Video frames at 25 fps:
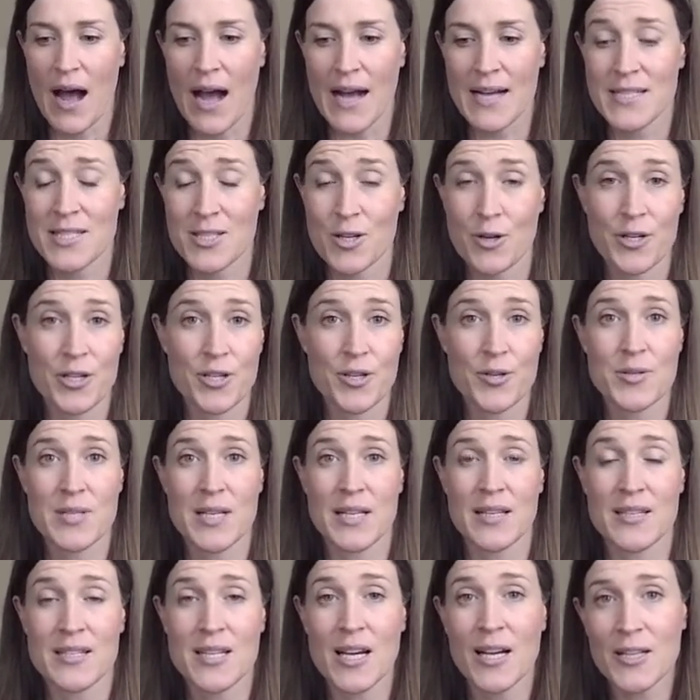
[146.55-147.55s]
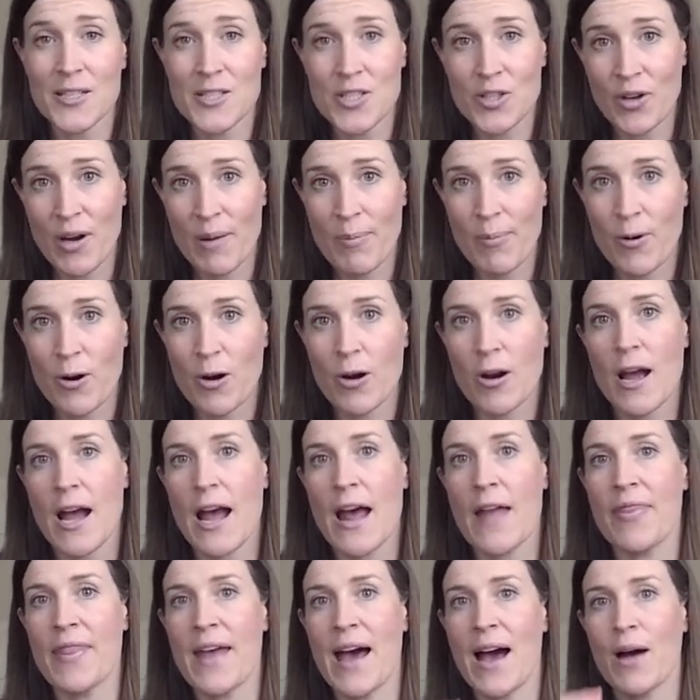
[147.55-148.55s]
I started using the tongue scraper,
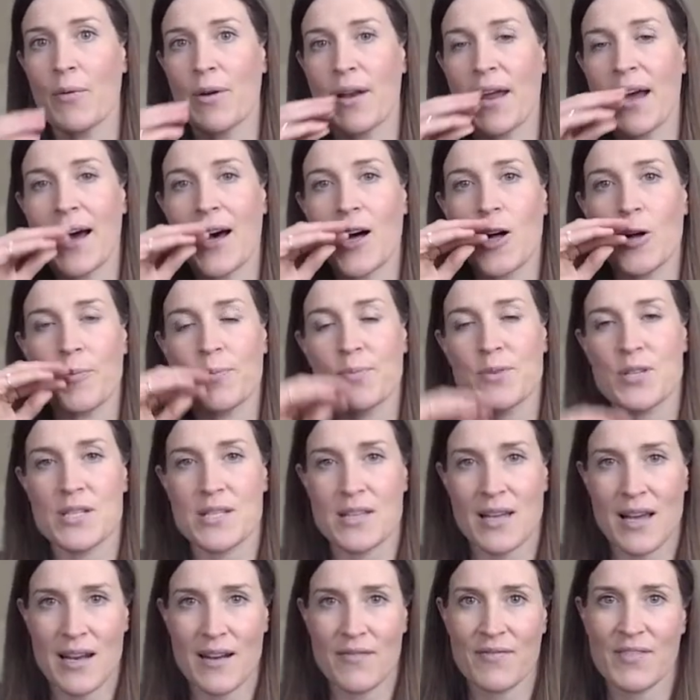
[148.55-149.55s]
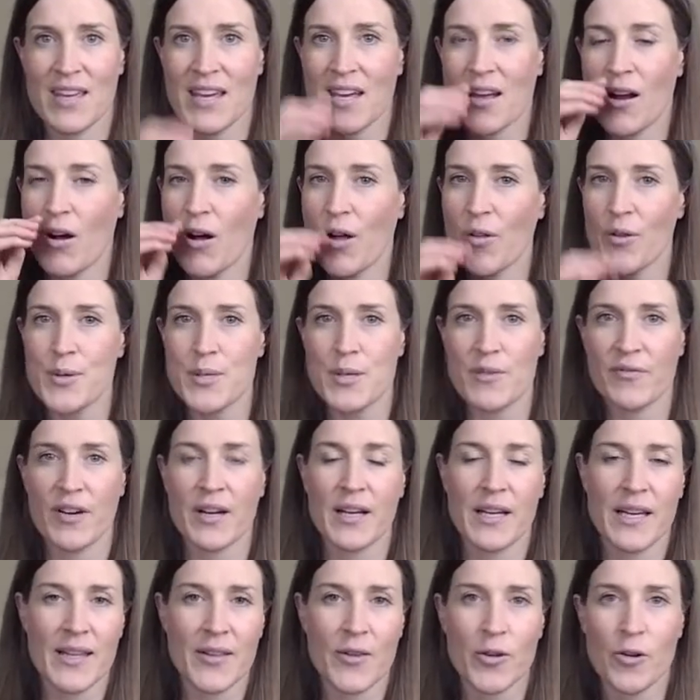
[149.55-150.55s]
and that would help just kind of get all those
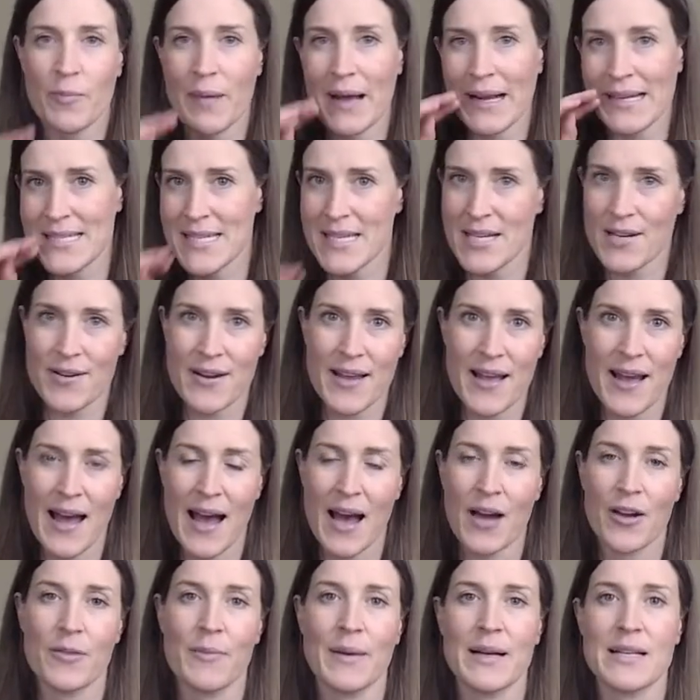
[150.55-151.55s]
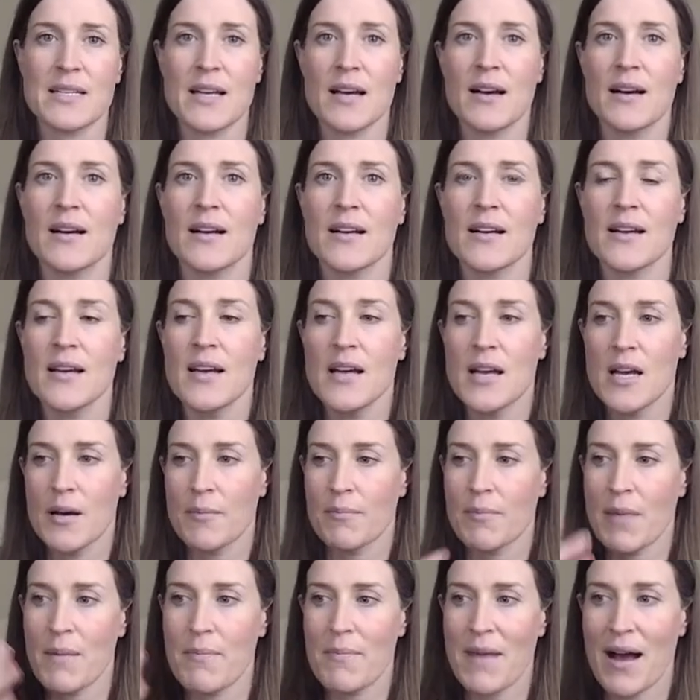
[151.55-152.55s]
funky little bacteria out of my tongue.
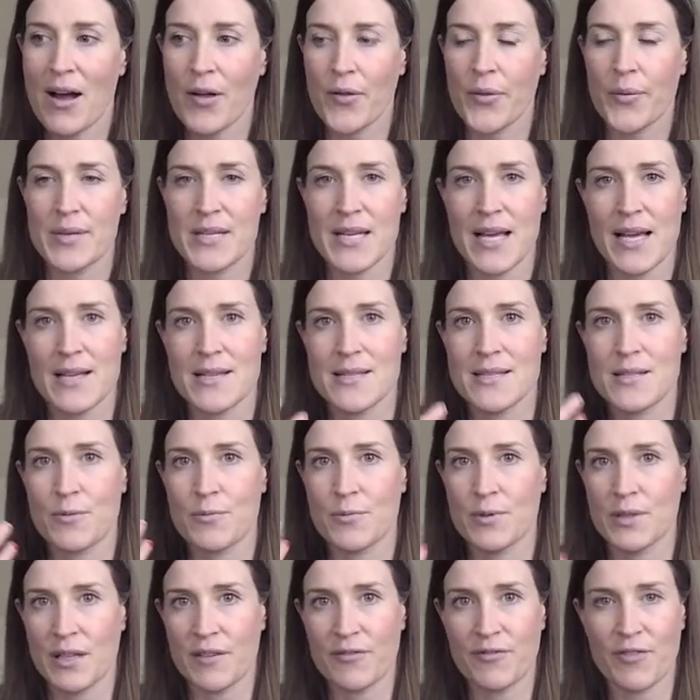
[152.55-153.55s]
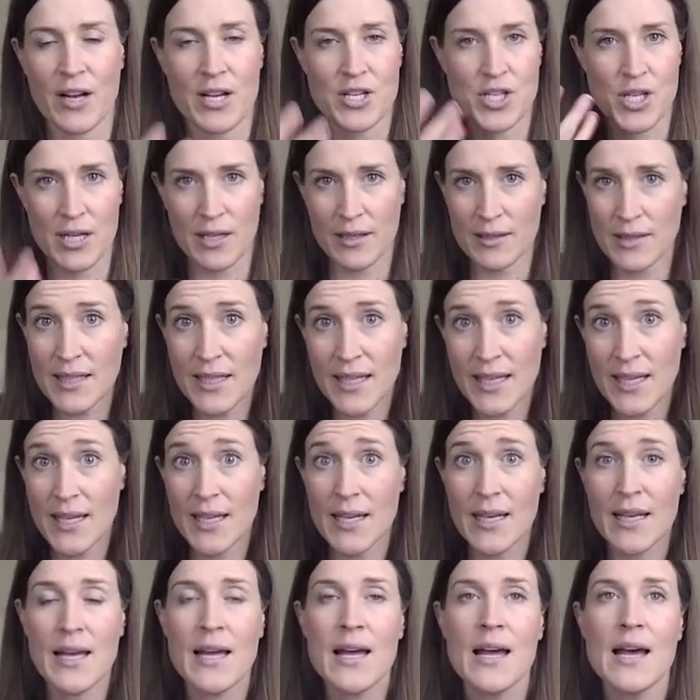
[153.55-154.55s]
My mouth would taste really fresh and
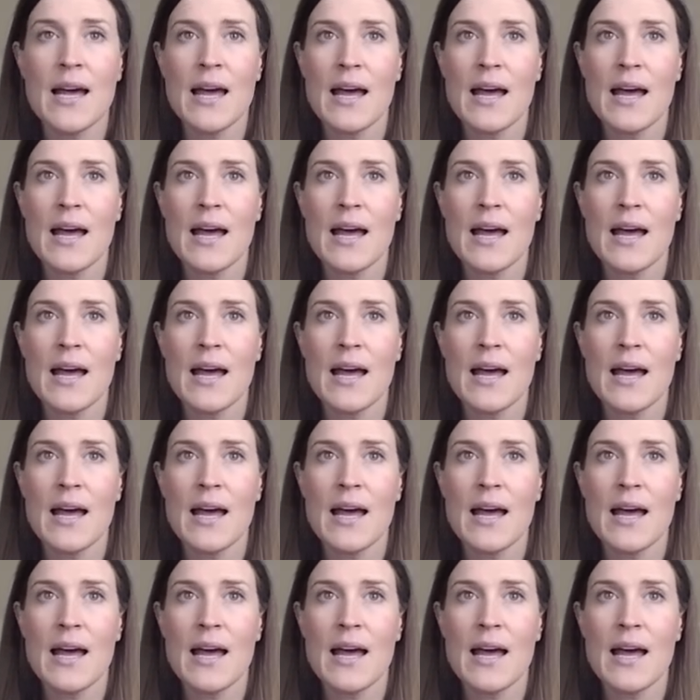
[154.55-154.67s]
clean.